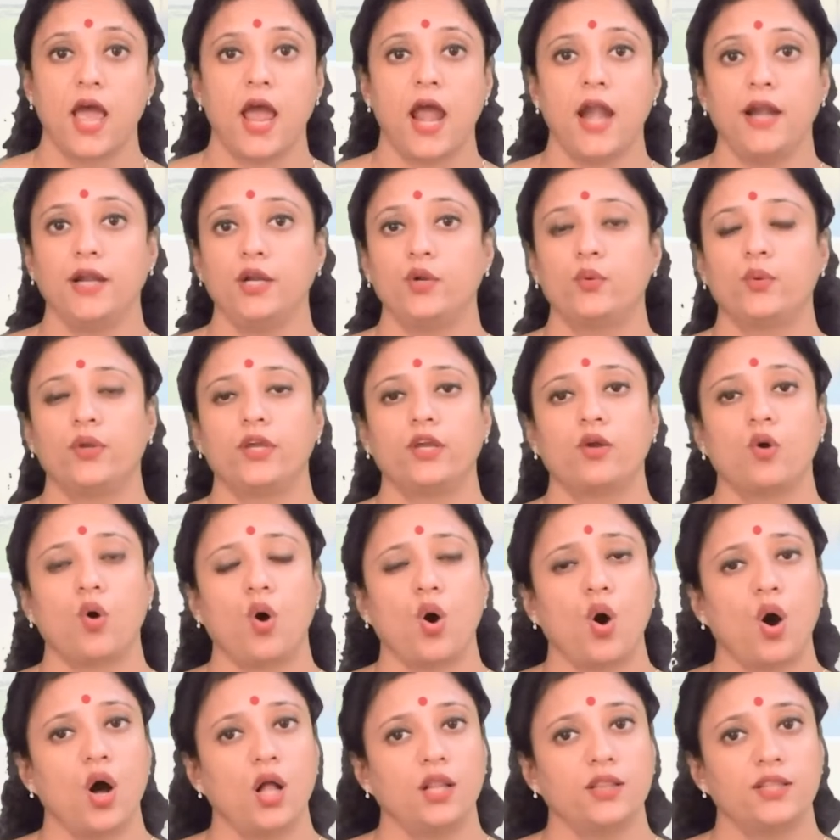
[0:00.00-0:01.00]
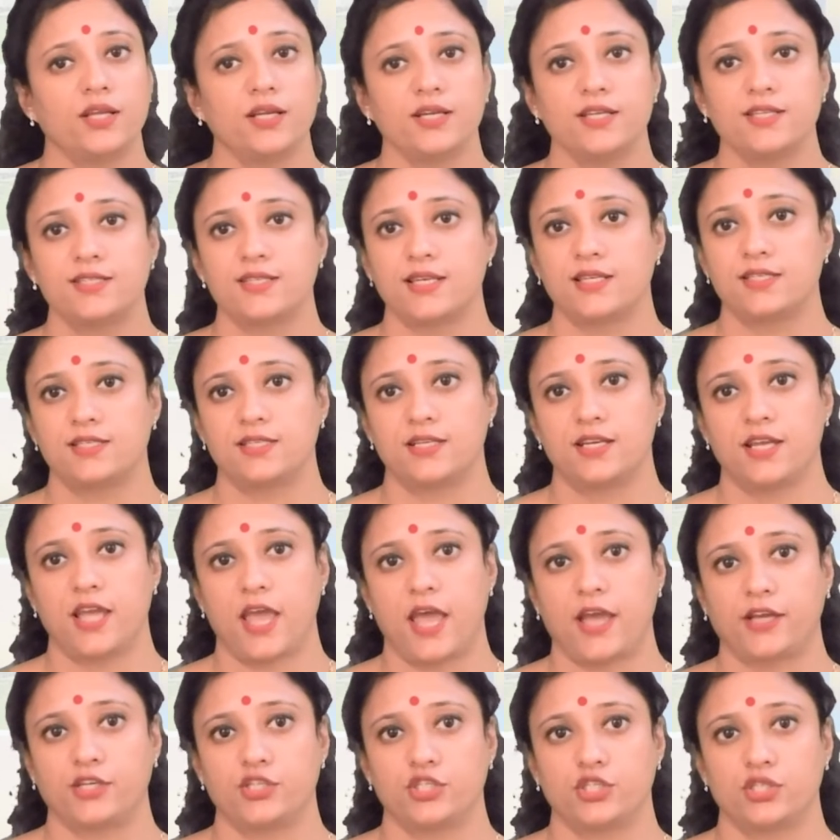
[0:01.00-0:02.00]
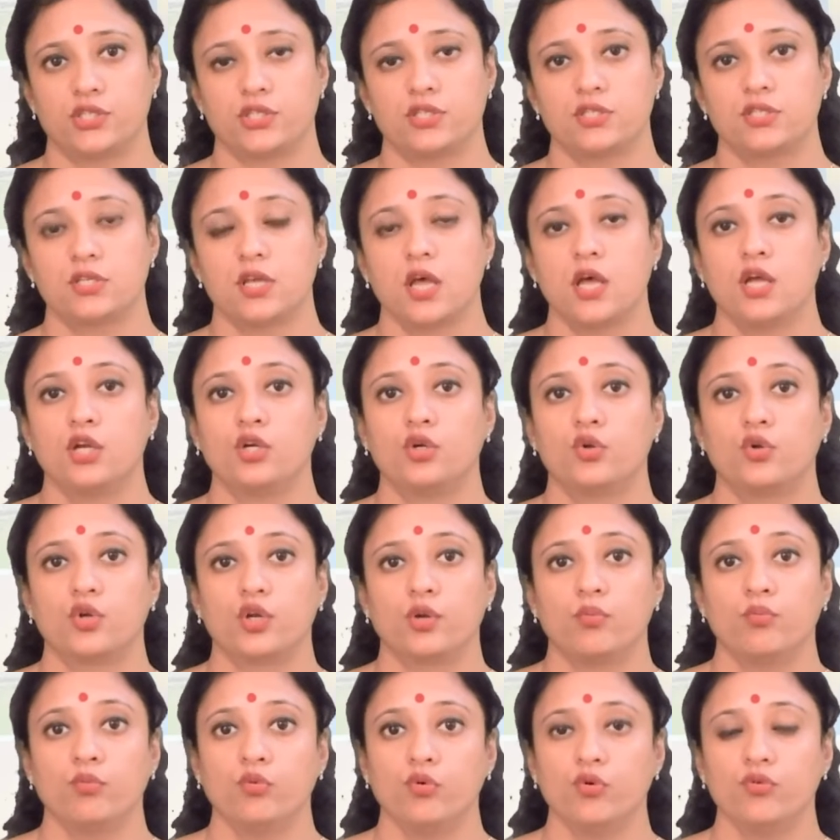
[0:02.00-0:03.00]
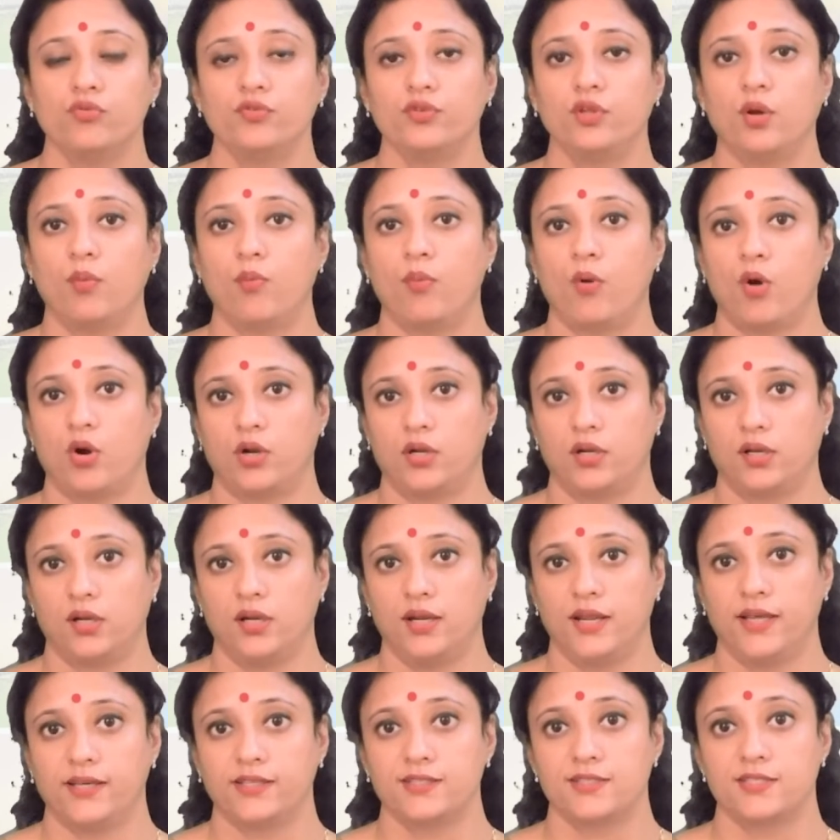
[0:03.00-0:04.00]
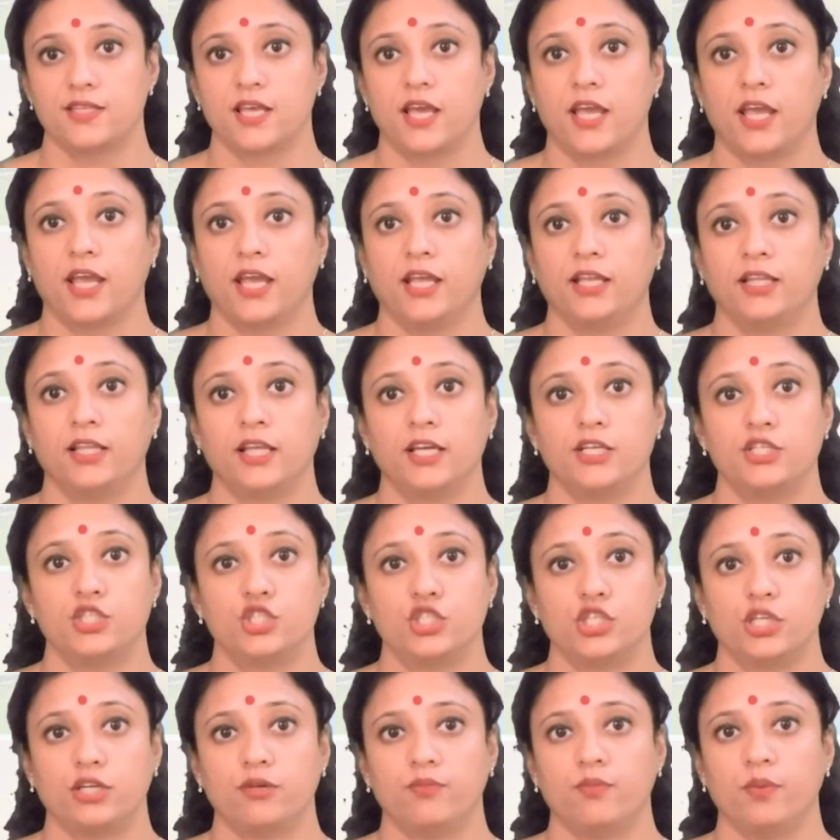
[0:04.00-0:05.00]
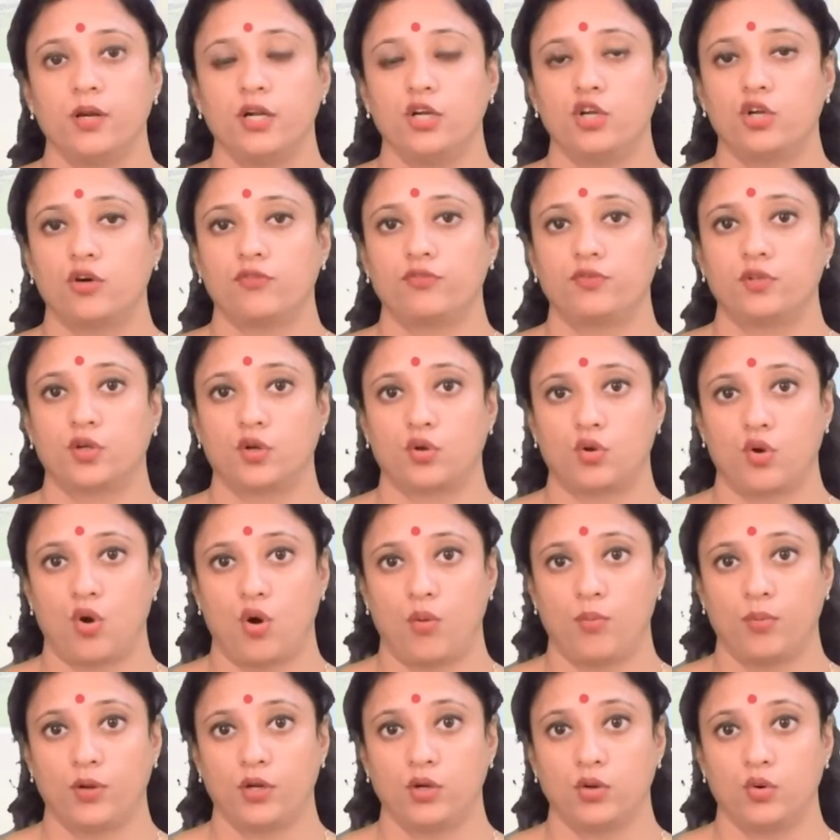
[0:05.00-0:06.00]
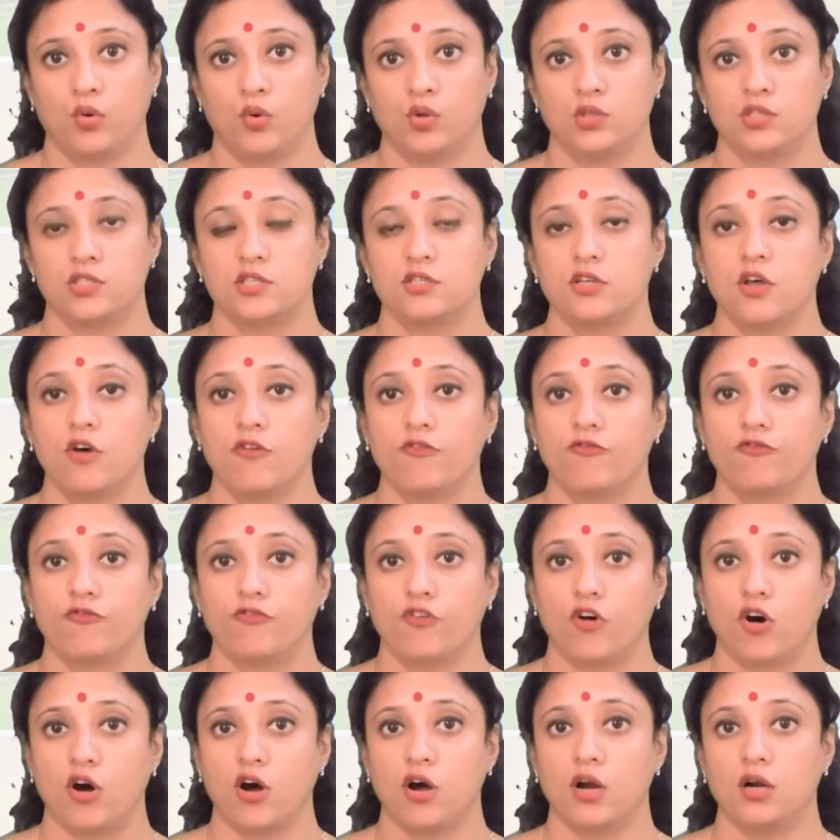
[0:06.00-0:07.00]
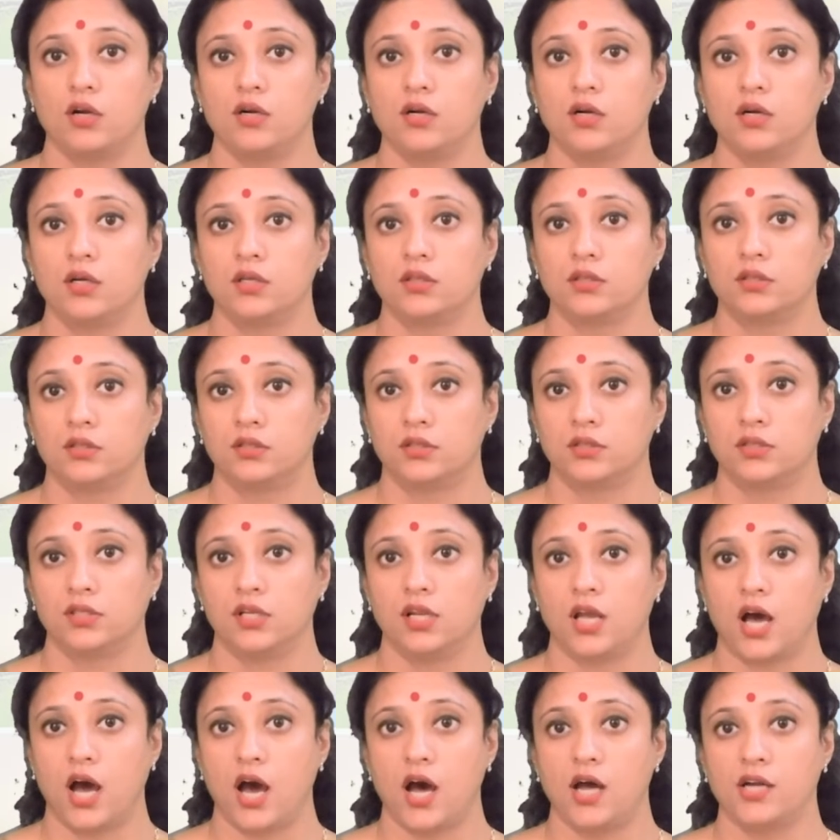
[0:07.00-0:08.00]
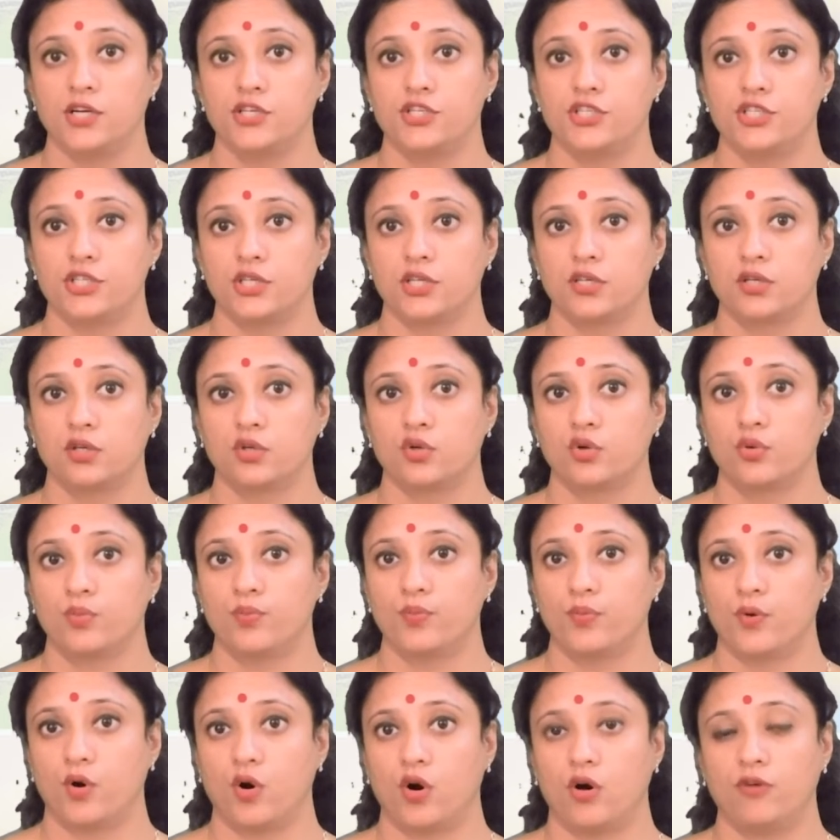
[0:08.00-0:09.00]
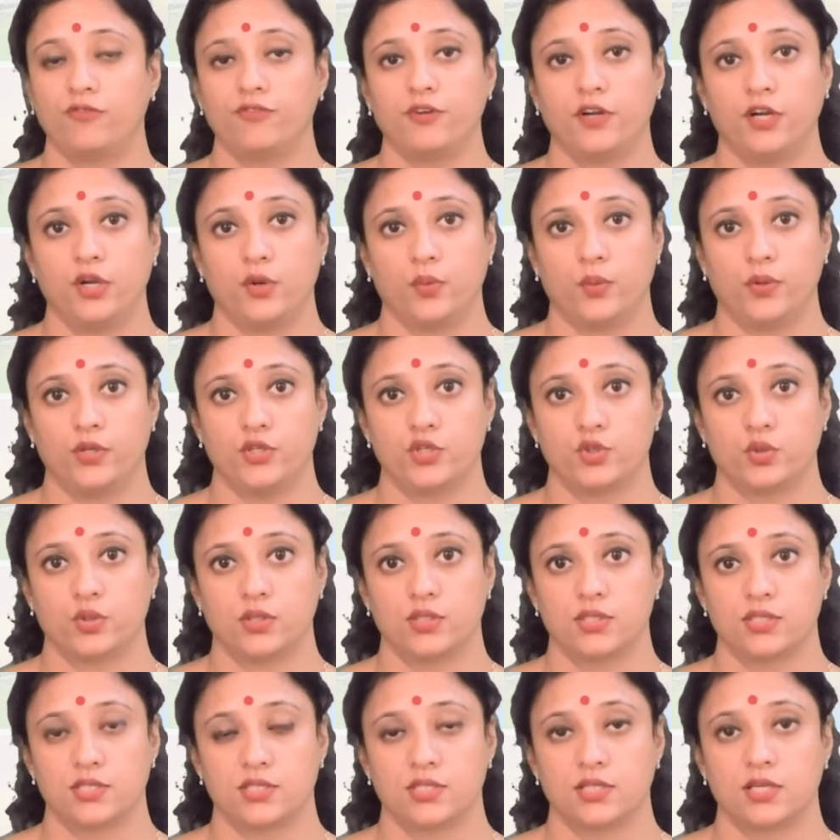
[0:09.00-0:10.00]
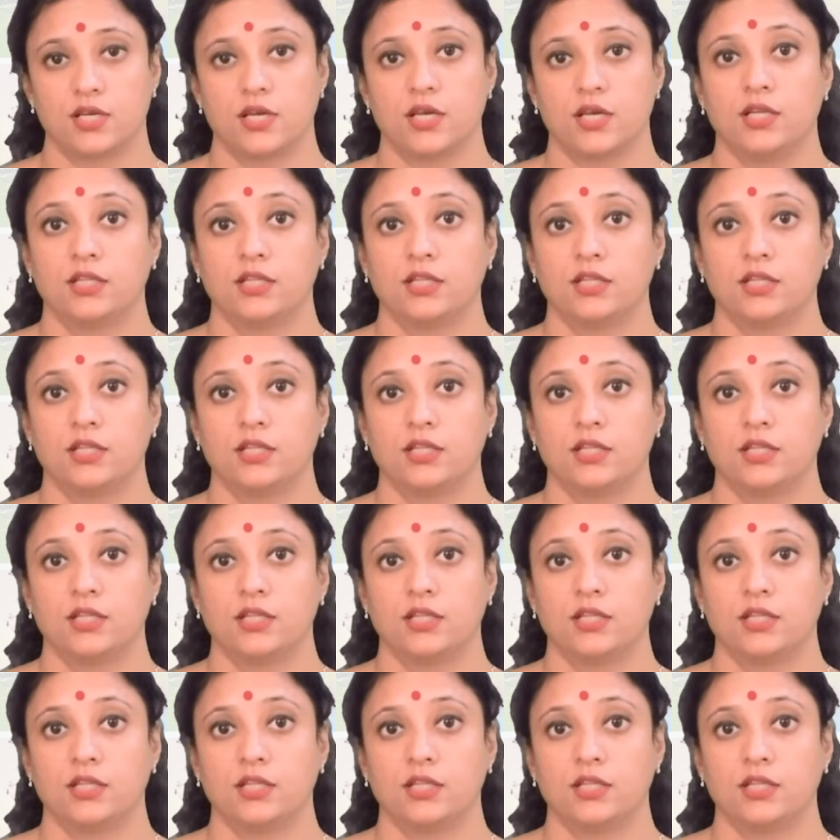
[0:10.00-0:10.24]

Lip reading: and doing all the necessary actions to remove the bottlenecks in the achievement of the common goals for the larger group of individuals.